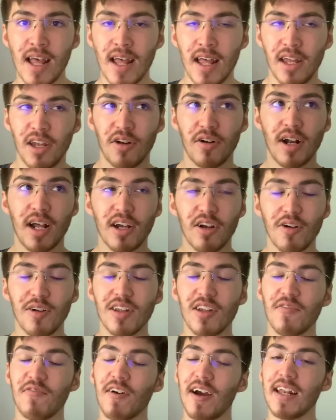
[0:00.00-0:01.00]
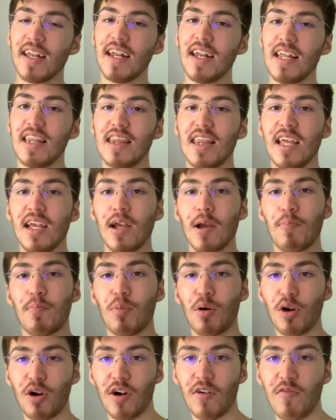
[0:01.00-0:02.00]
You're not going to find anything
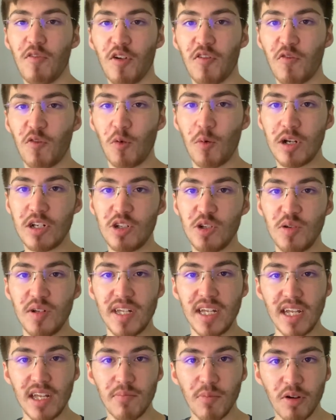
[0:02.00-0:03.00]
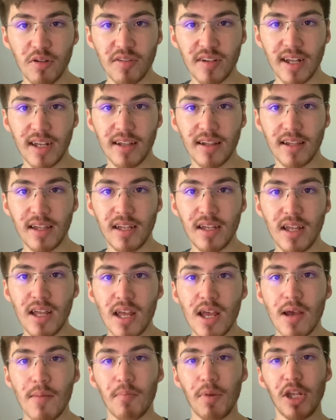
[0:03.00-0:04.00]
perfect for what you need, most likely,
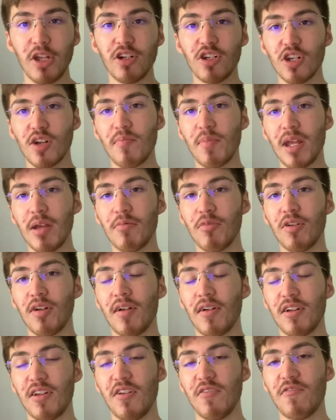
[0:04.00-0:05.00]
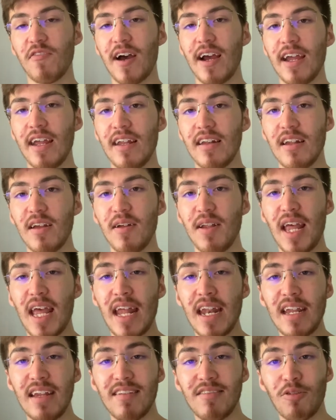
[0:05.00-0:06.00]
but you should be able to find
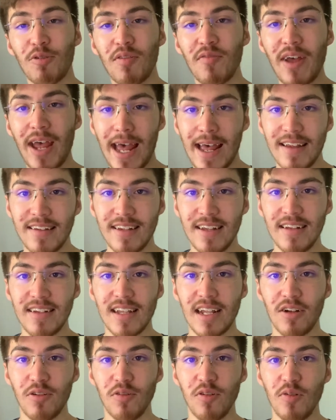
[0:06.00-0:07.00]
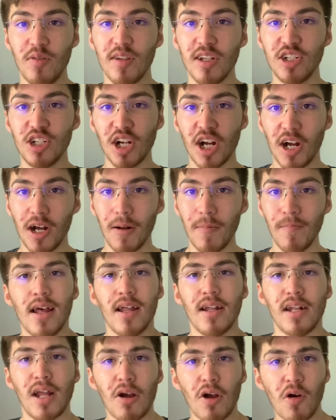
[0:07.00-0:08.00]
any sort of assets that'll do the job.
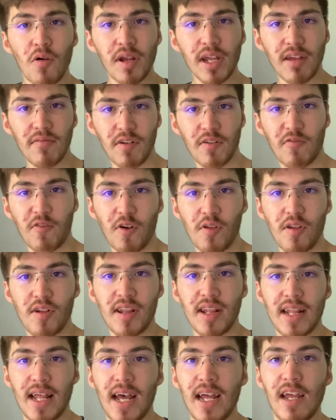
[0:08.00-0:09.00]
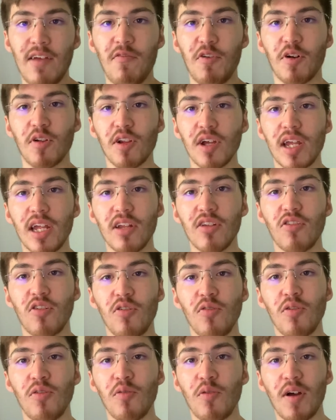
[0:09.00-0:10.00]
Now, going even further than that, if you're looking
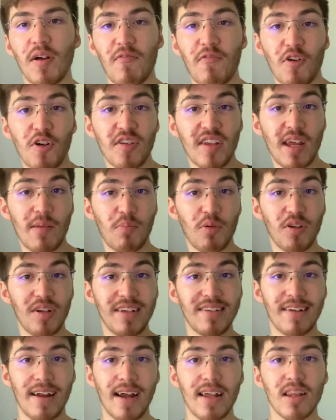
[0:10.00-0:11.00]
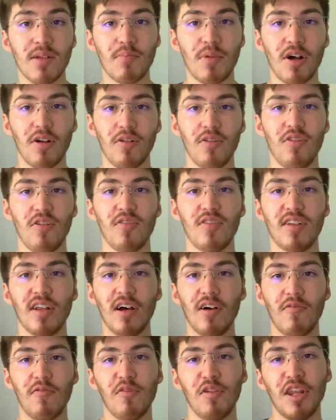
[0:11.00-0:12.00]
to, for example, design the models
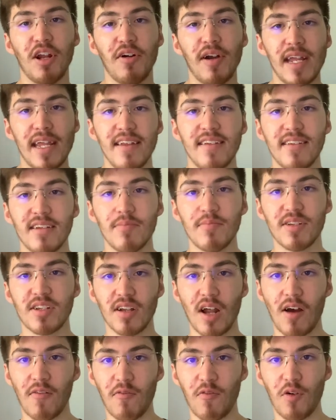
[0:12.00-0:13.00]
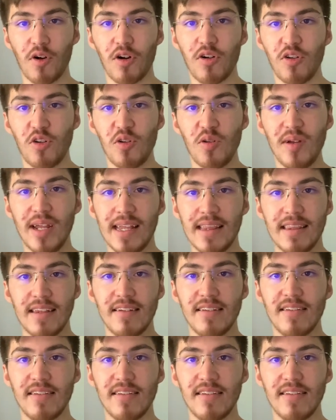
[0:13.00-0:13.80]
yourself, there is some software to get this